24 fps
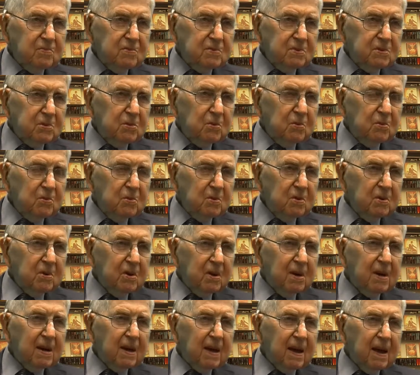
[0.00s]
soon
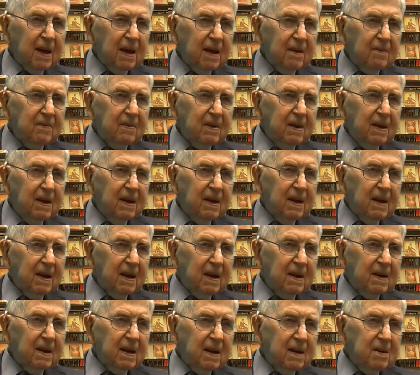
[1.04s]
going to have
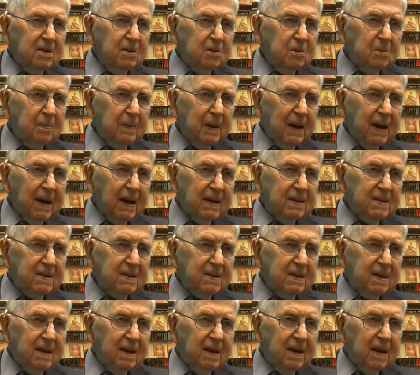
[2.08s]
an underpass
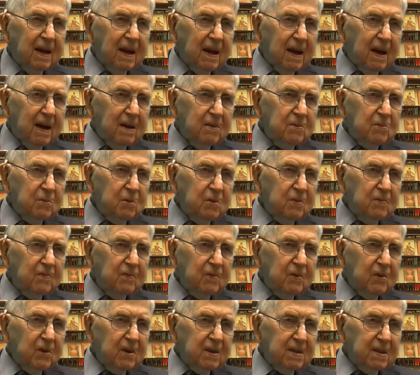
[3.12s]
on Route
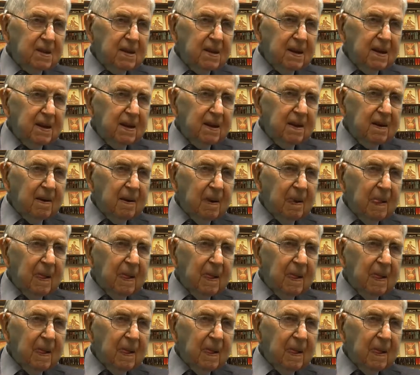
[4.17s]
14.